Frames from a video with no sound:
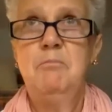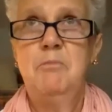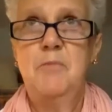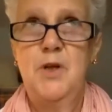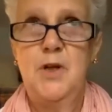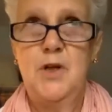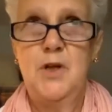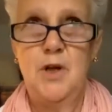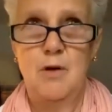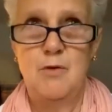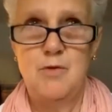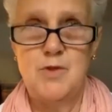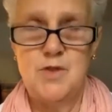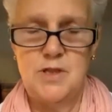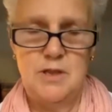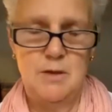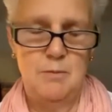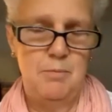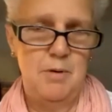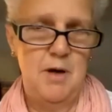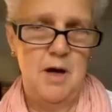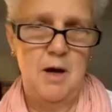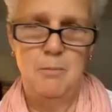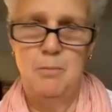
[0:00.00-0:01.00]
go to
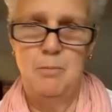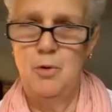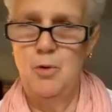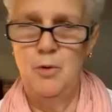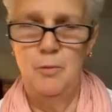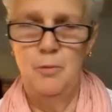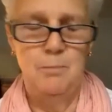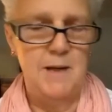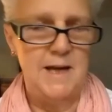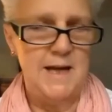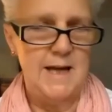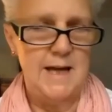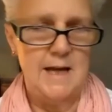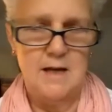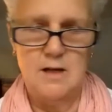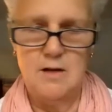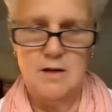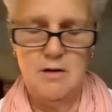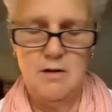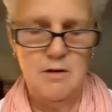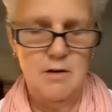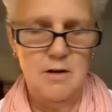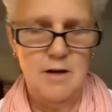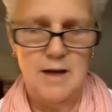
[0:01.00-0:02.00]
the pub, albeit
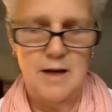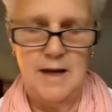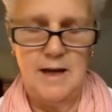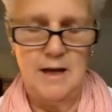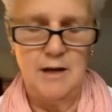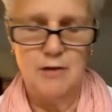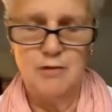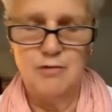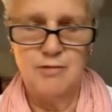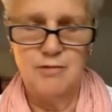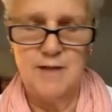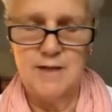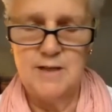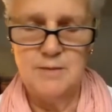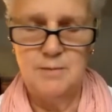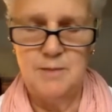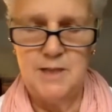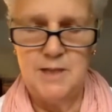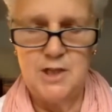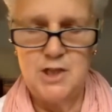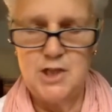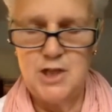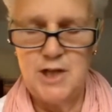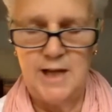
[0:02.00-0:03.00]

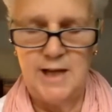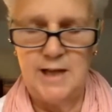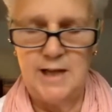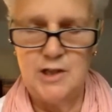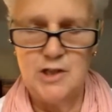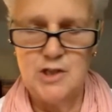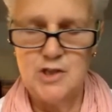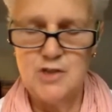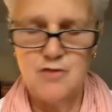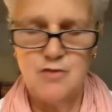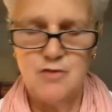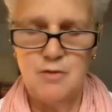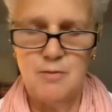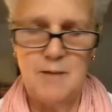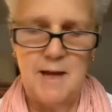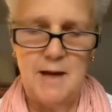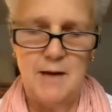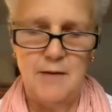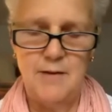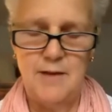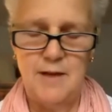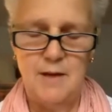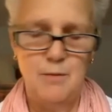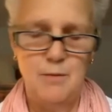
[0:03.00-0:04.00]
incredibly changed from
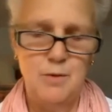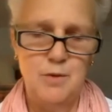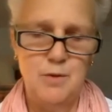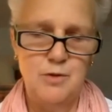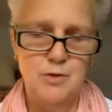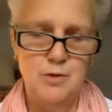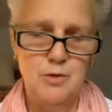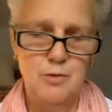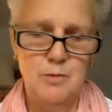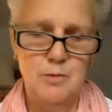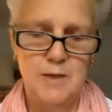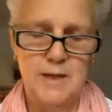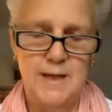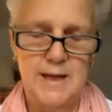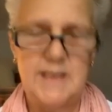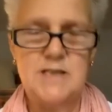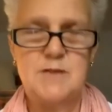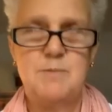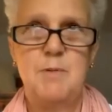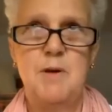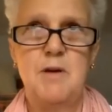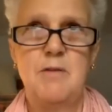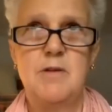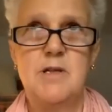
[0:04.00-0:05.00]
how they would normally
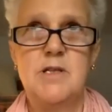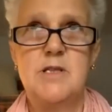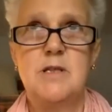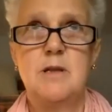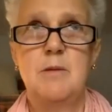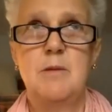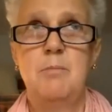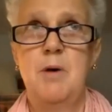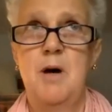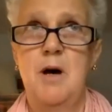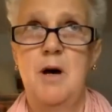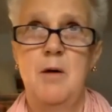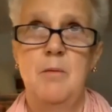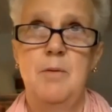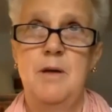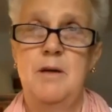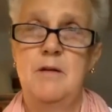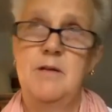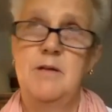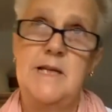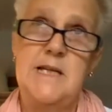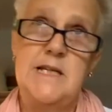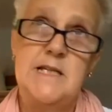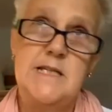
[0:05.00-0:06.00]
experience the pub
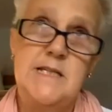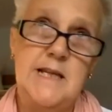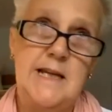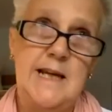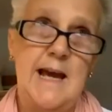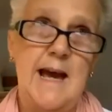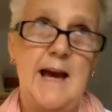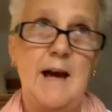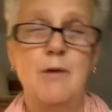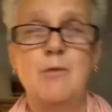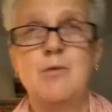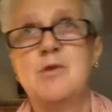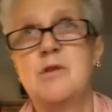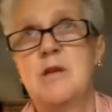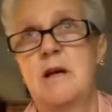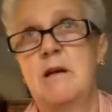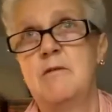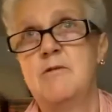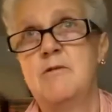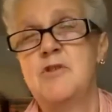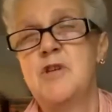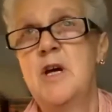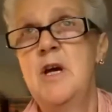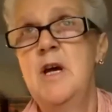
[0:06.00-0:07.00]
and eating out
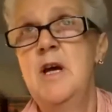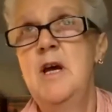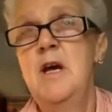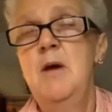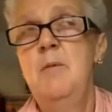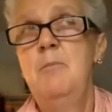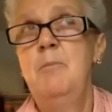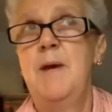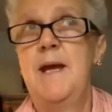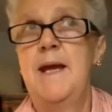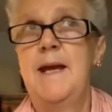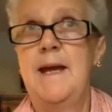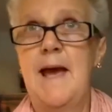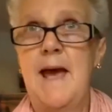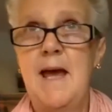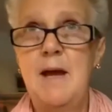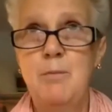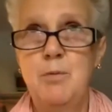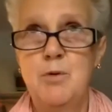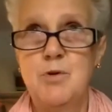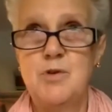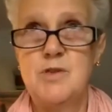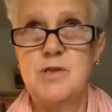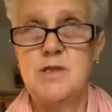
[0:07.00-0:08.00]
and being
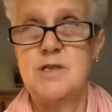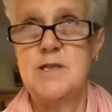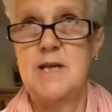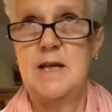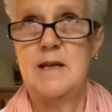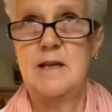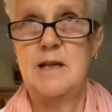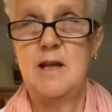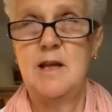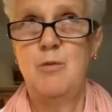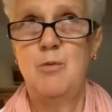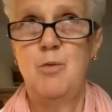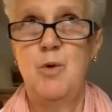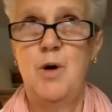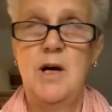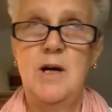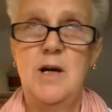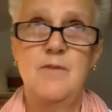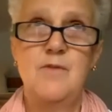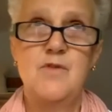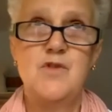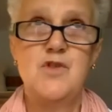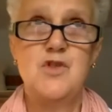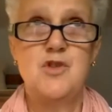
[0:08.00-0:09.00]
able to take their
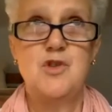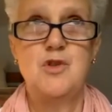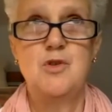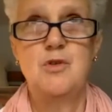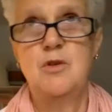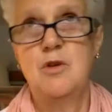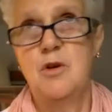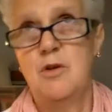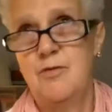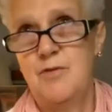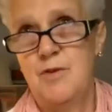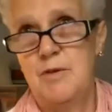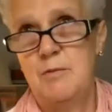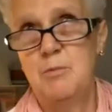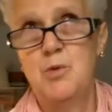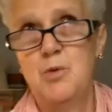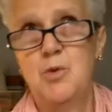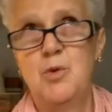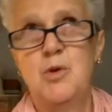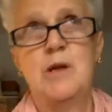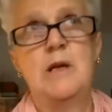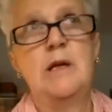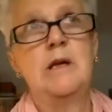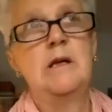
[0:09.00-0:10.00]
wives to coffee
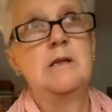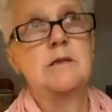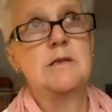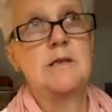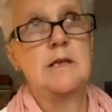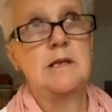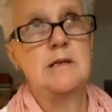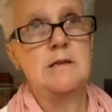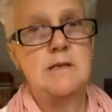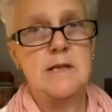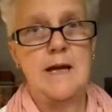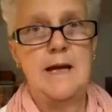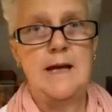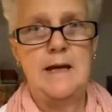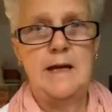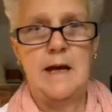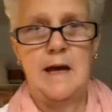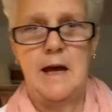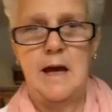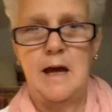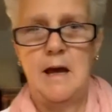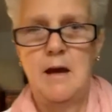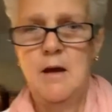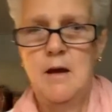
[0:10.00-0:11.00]
mornings and
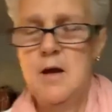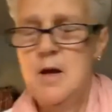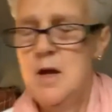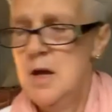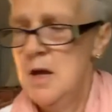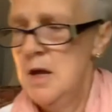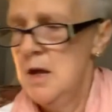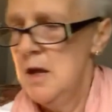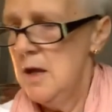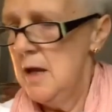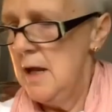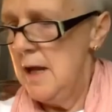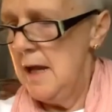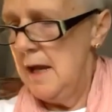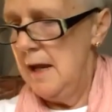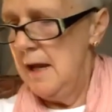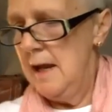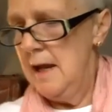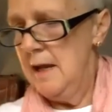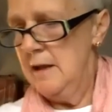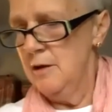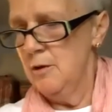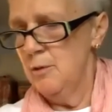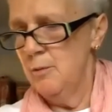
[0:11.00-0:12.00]
daycare
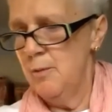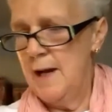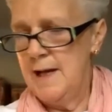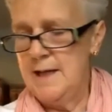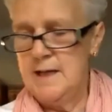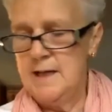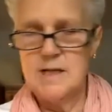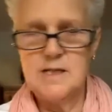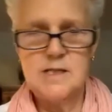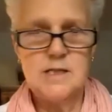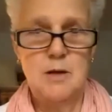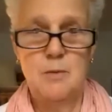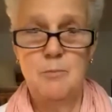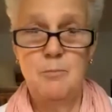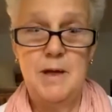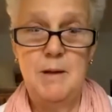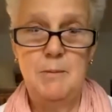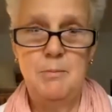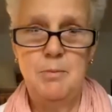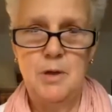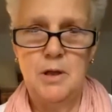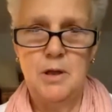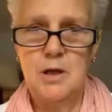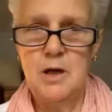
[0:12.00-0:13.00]
in the way that some
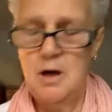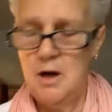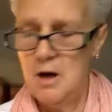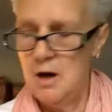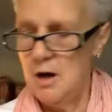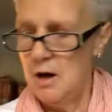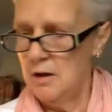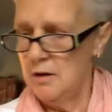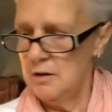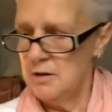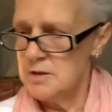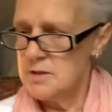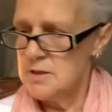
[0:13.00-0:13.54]
people can't.